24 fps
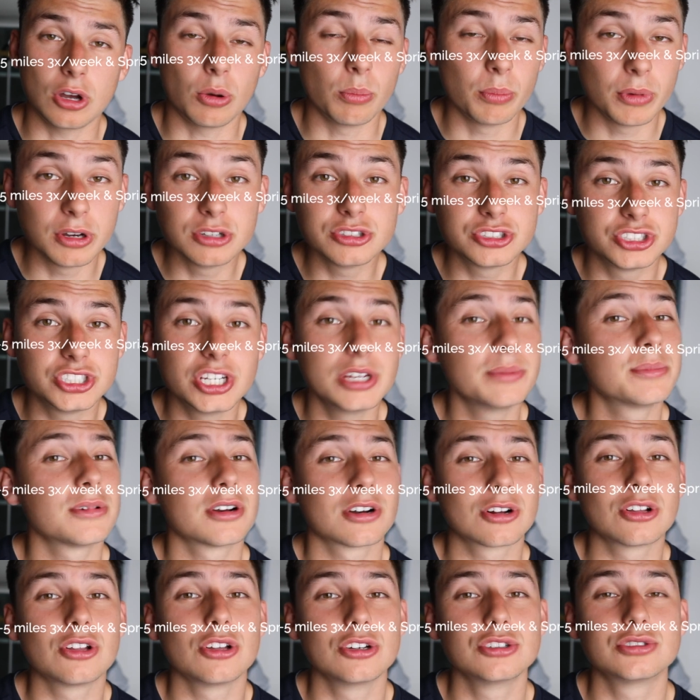Most gyms
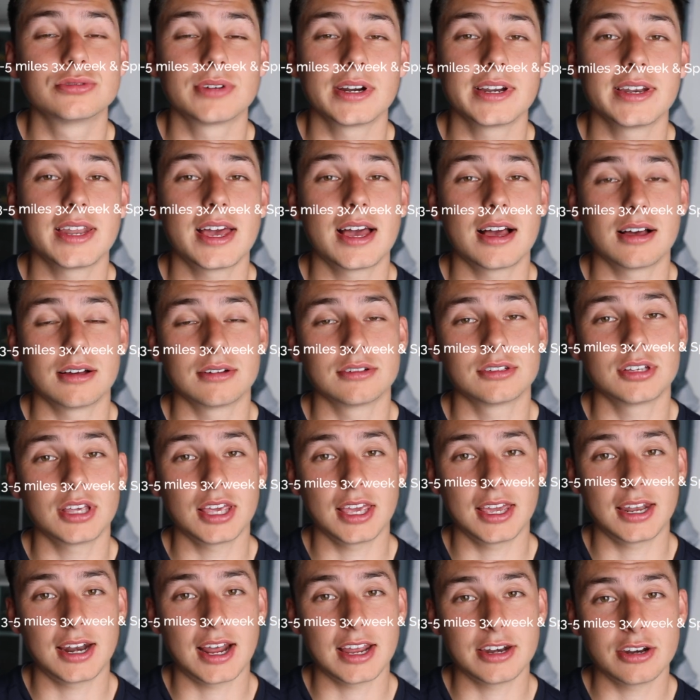are closed right now,
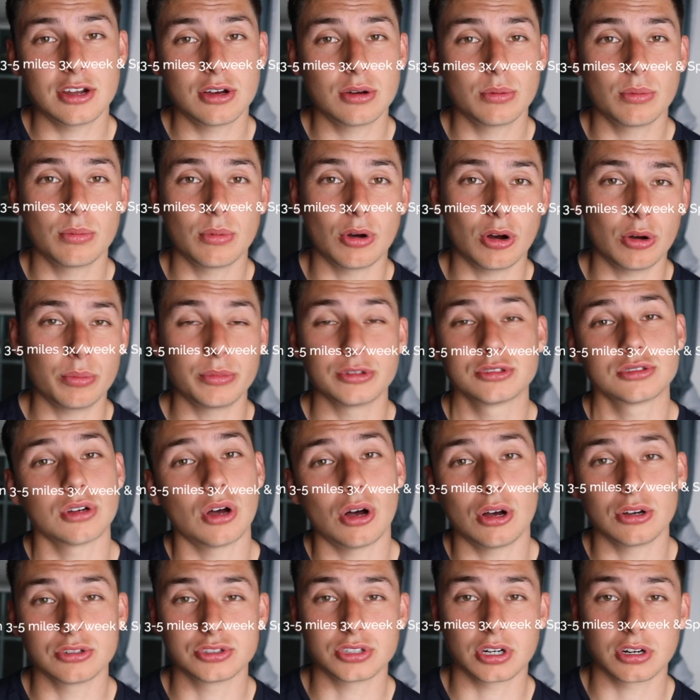and I know almost
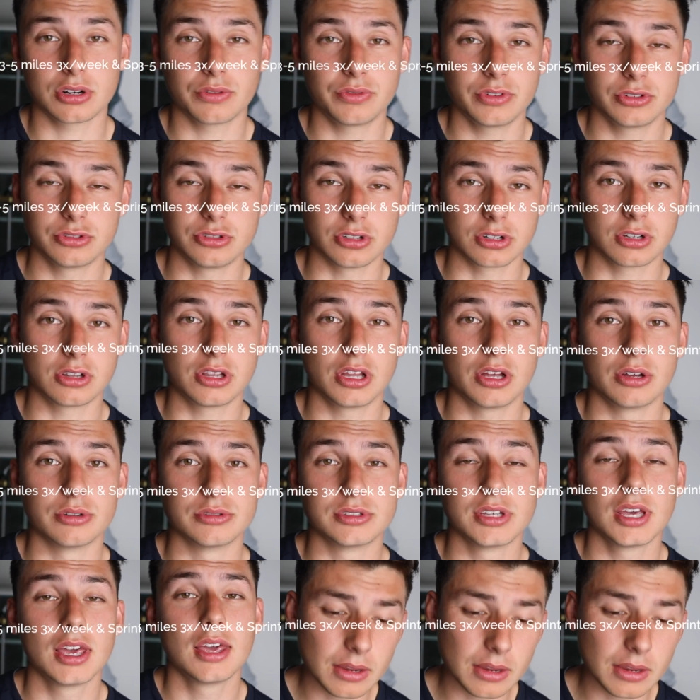all soccer fields are closed.